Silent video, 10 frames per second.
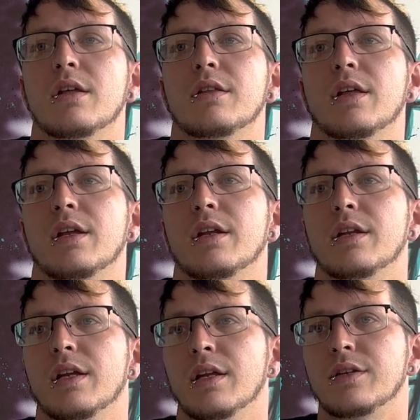then
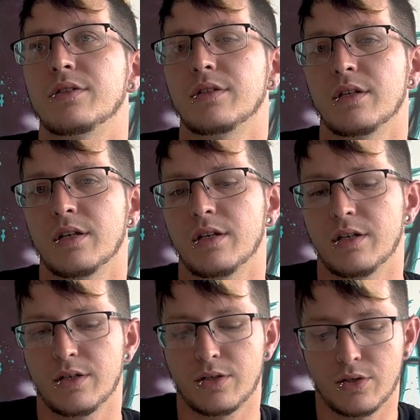it's
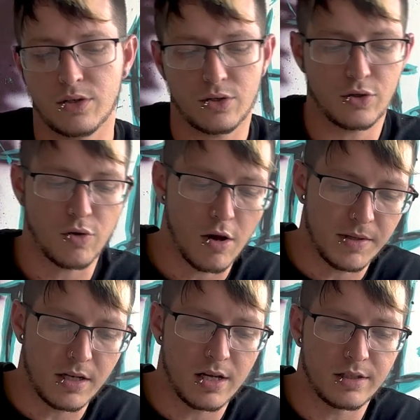
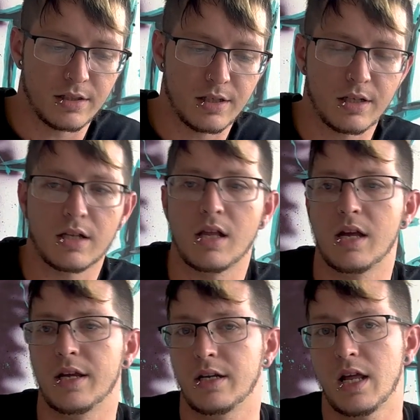traumatizing to the
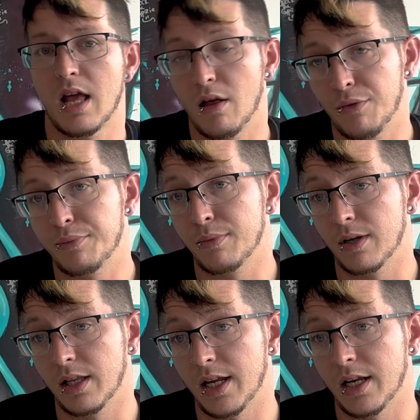client. Health
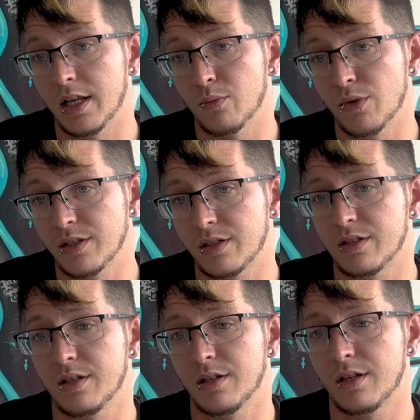related, it
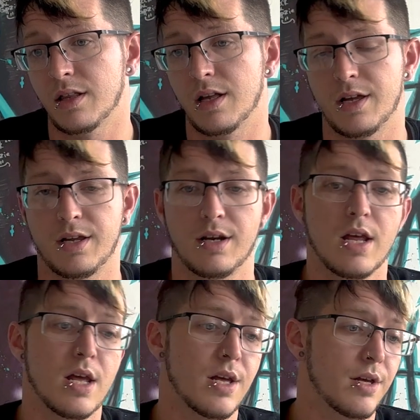risks to the client.
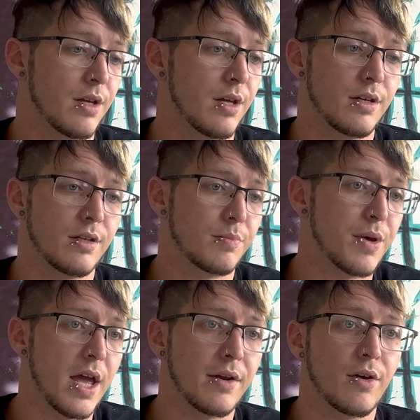It's
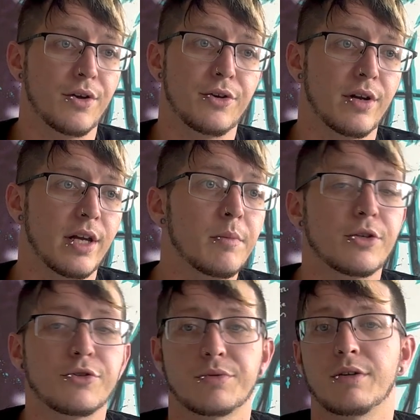bad on your
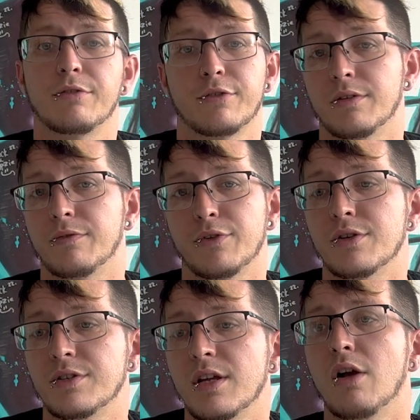imagery for the, for
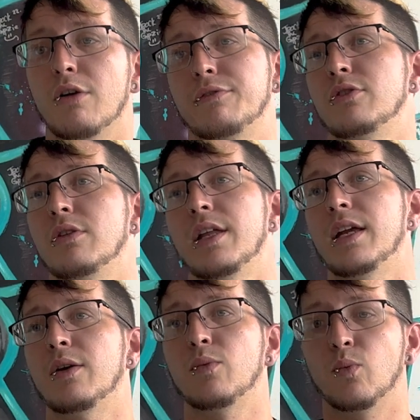yourself. So
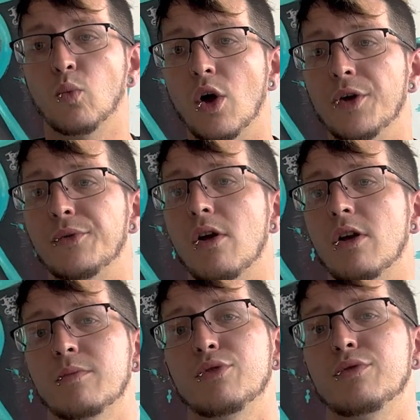like one
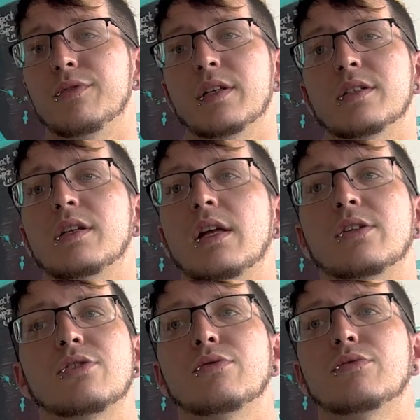wrong move in a
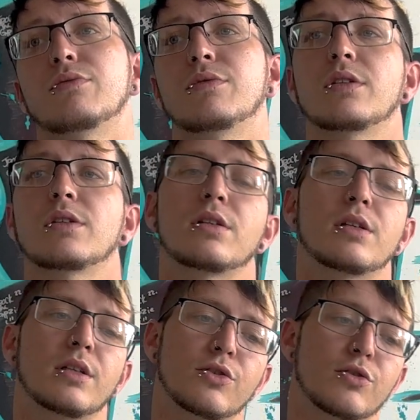tattoo
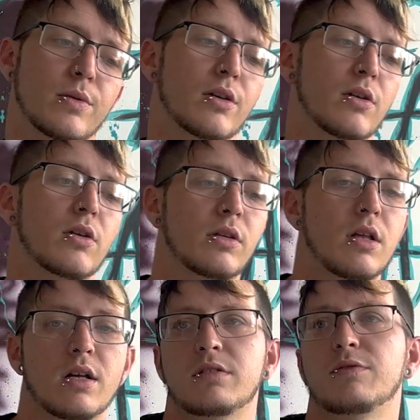can trigger
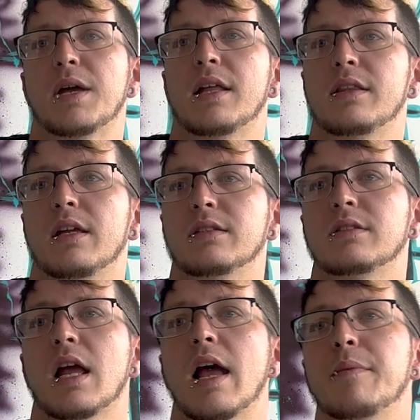lots of bad things
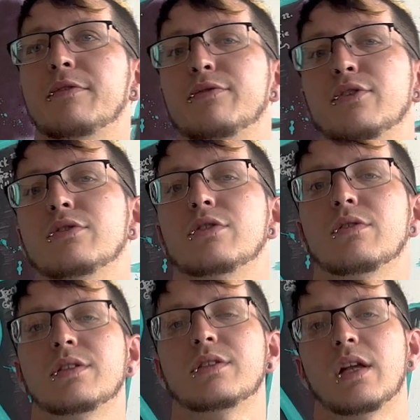to happen for you. So
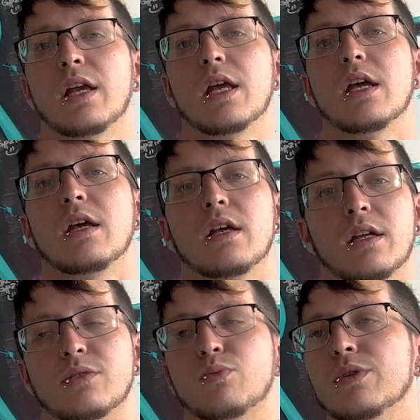it's like,
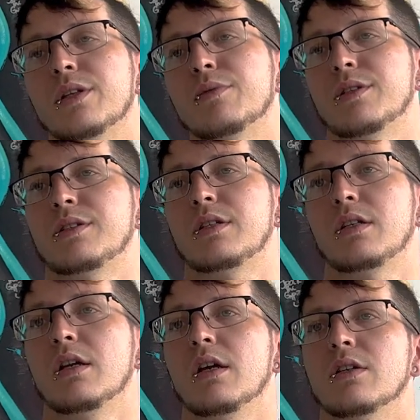it's really
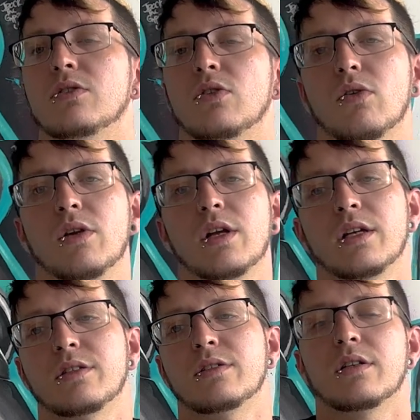risky. So
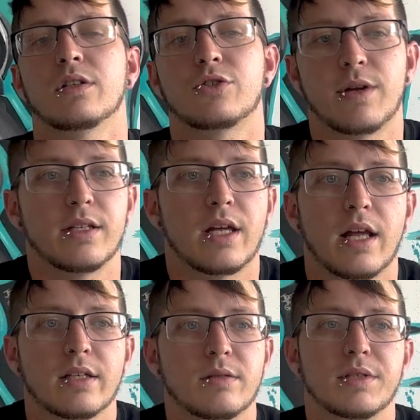it's a, a trade that
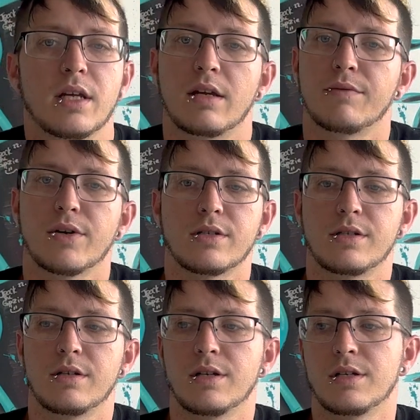has to be taken very
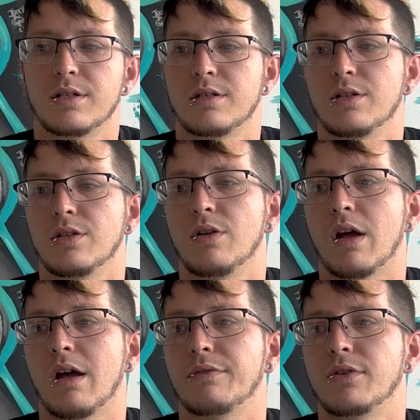serious. You
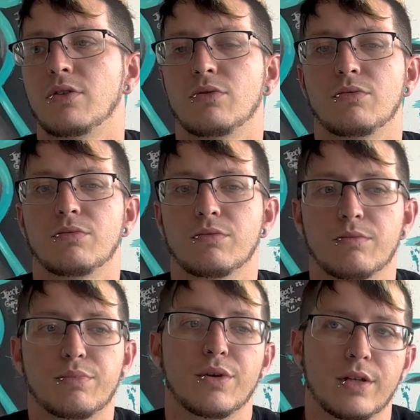have to
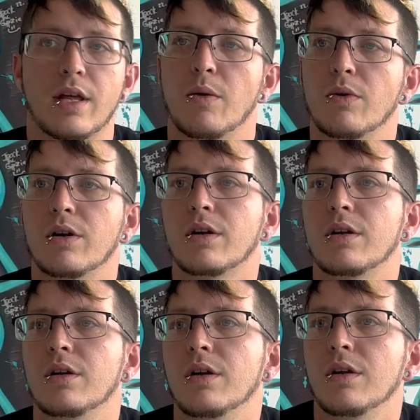put in that work,
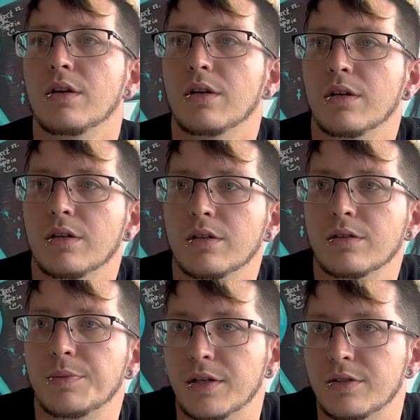
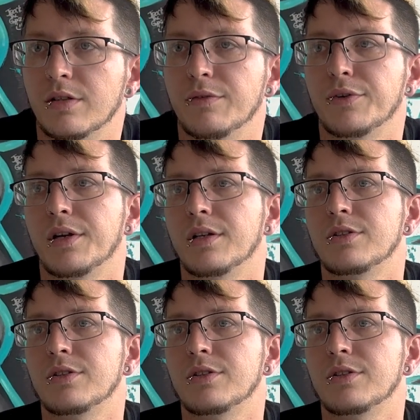especially if you're going to